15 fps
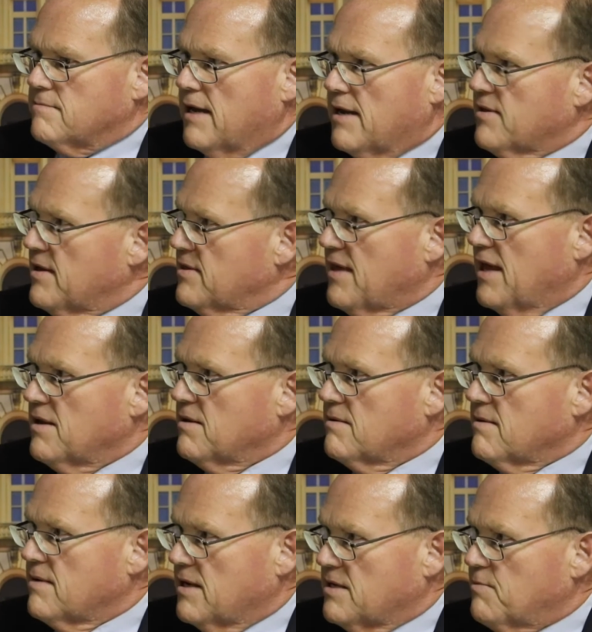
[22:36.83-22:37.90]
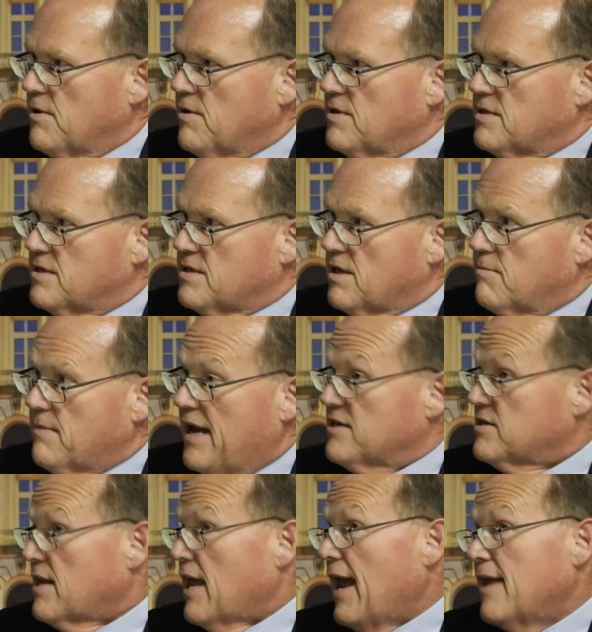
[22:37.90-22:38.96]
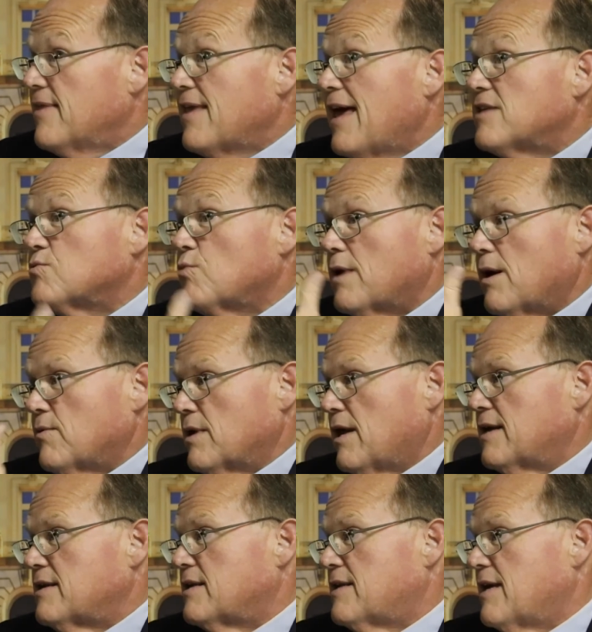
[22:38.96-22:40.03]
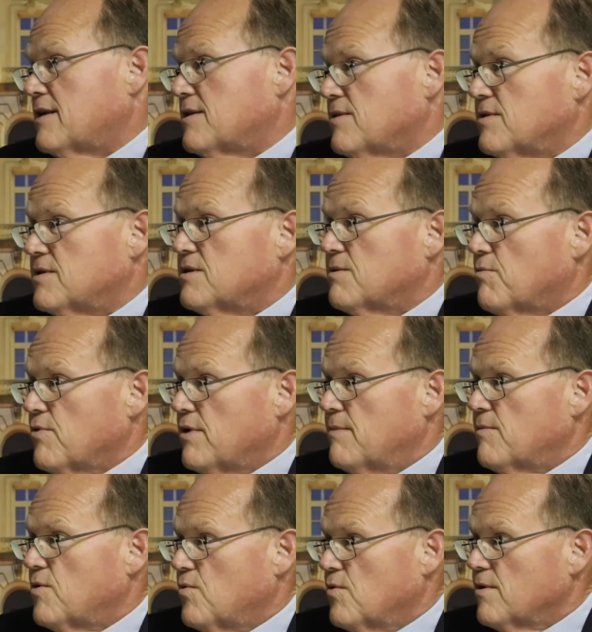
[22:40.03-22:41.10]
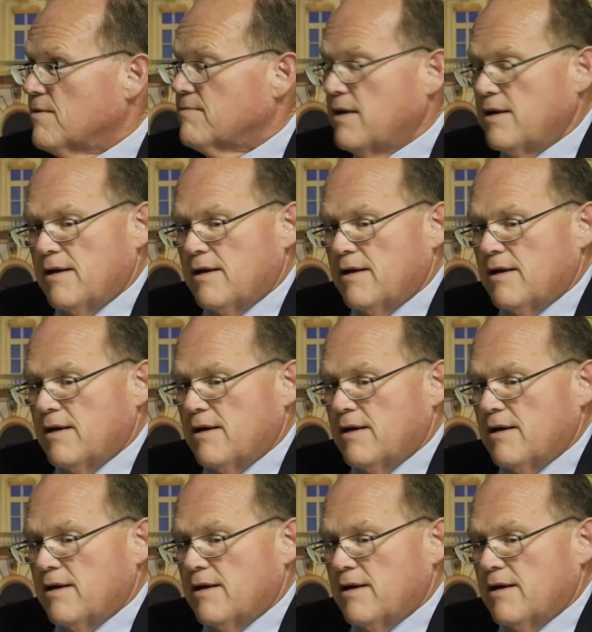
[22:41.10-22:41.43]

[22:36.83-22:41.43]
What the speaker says: I think that experience is unmatched, and that's what I would like to take to the Supreme Court.